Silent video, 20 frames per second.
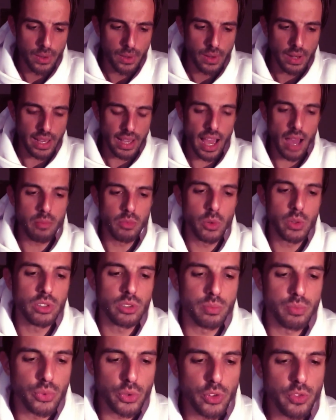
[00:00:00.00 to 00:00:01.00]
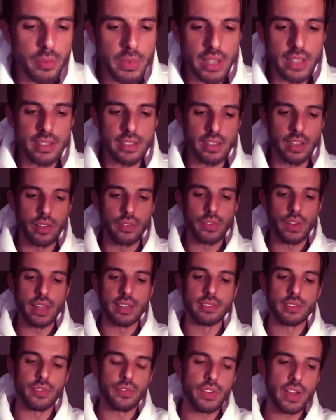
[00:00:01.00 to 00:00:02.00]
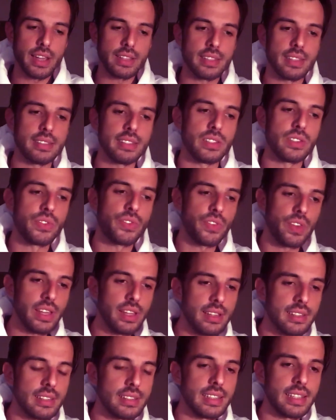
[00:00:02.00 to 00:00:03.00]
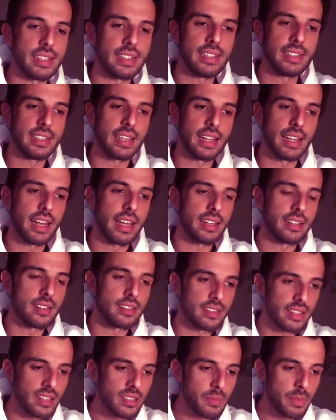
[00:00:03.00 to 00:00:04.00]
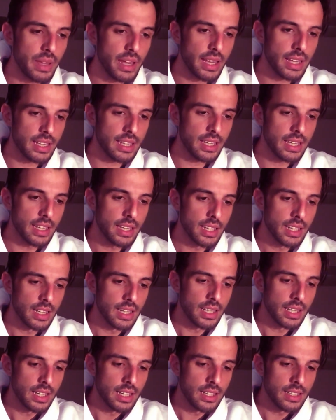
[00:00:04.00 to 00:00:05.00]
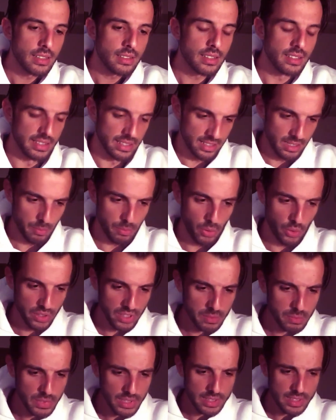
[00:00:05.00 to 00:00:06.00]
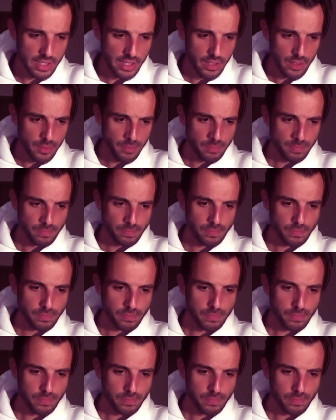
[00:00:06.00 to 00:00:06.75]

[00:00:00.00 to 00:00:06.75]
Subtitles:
Like, I'm going to prove myself, and the fact that this failed, and then he then had a setback, the disappointment there,